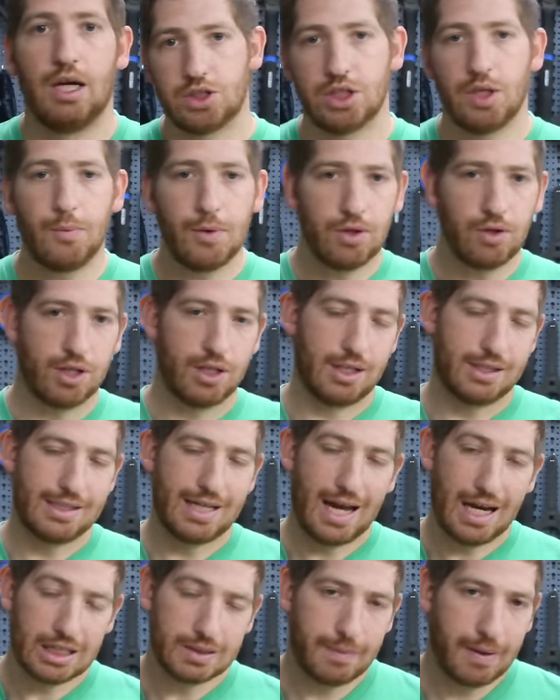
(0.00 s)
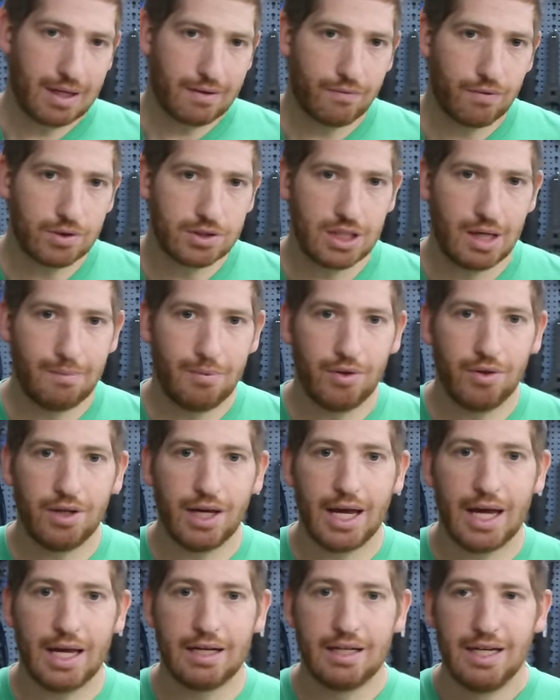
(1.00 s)
So then we look at the Tacx bike, for
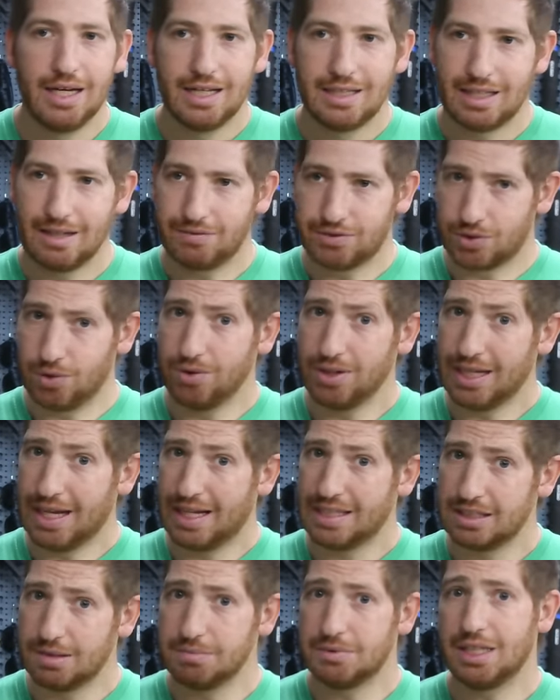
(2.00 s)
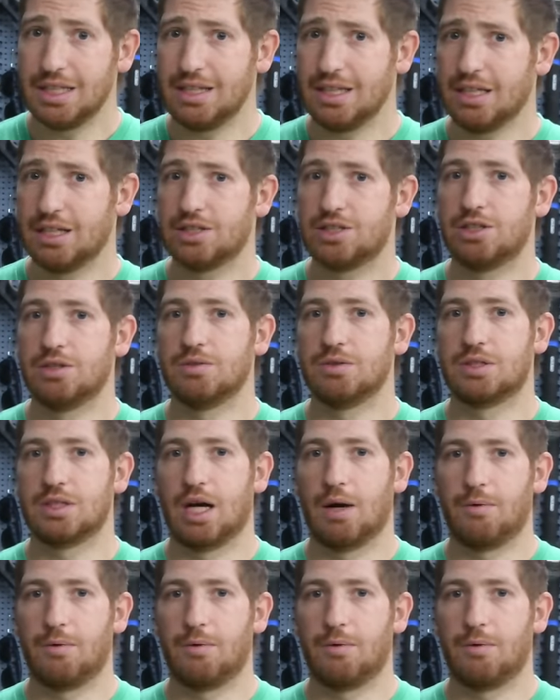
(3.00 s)
example, and they've certainly had some teething issues.